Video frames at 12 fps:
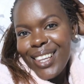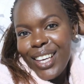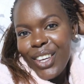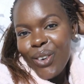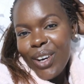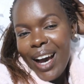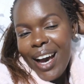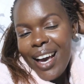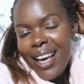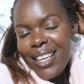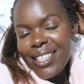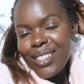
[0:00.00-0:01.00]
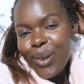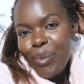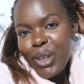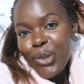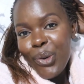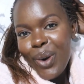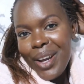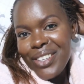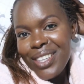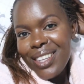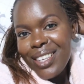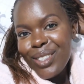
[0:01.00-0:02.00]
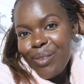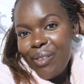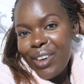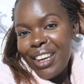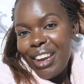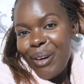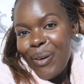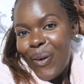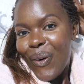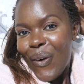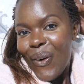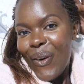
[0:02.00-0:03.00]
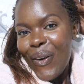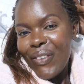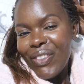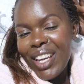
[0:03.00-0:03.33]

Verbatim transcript: Thank you guys so much for watching this video.